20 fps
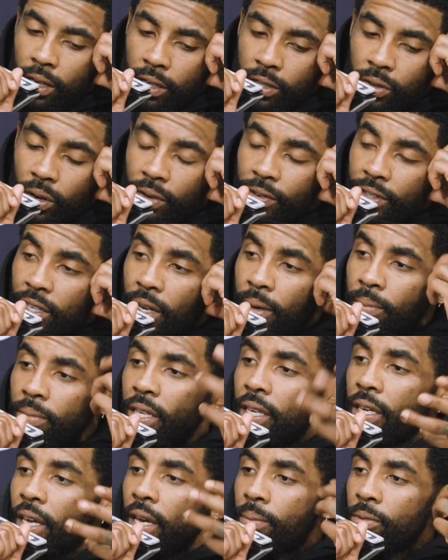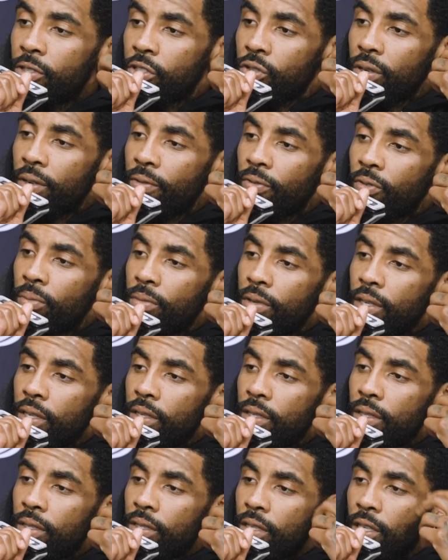So every time he came to screen for
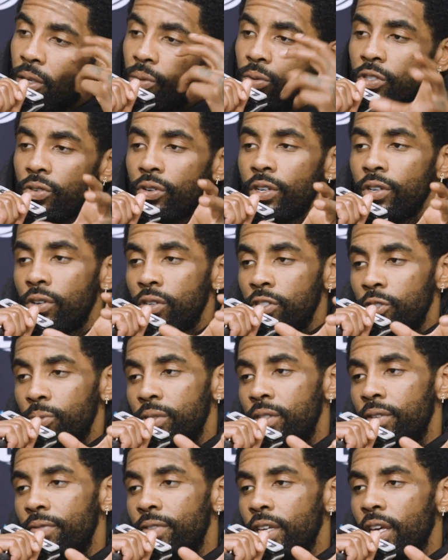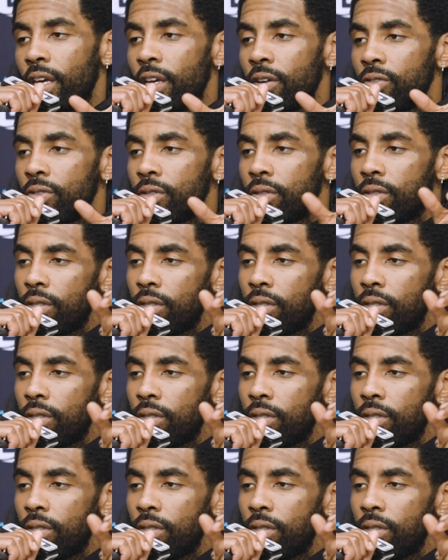me, he was screened on a specific angle.